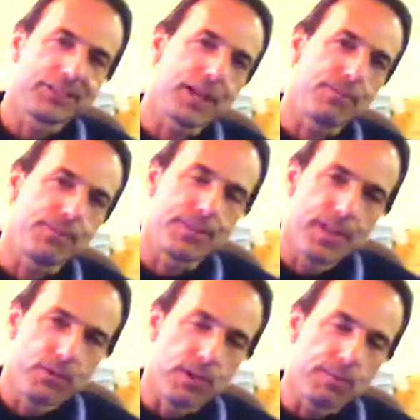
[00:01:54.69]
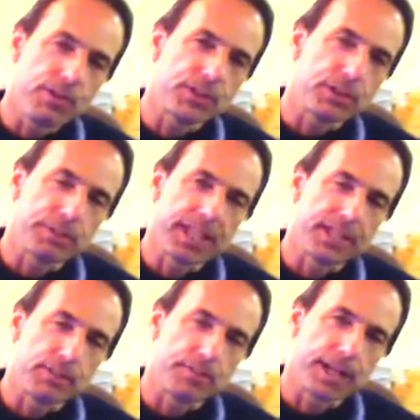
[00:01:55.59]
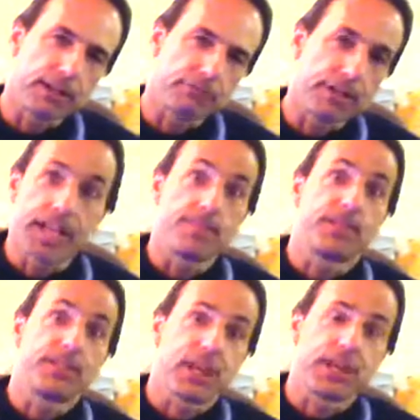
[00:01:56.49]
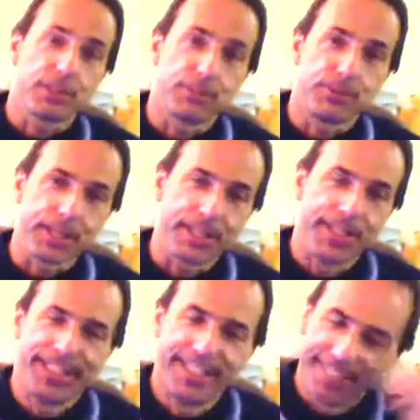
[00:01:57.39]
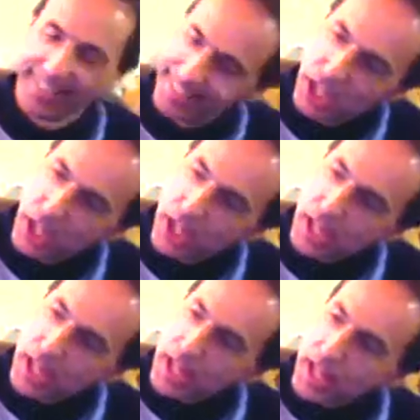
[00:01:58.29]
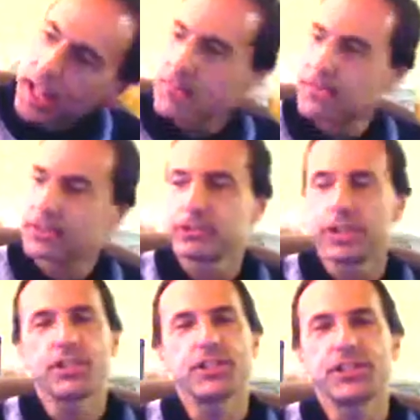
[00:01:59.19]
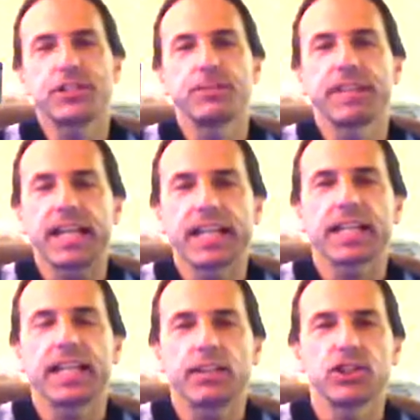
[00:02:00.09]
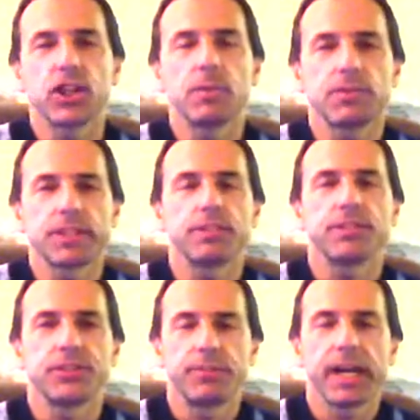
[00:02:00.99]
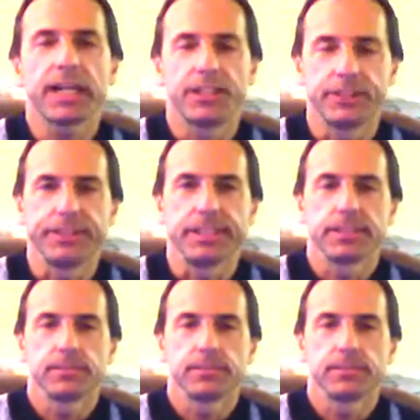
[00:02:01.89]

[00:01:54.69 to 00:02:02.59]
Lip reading: How's that? With music playing in the background to emphasize the point. A filtration system cannot kill germs, viruses, and bacteria.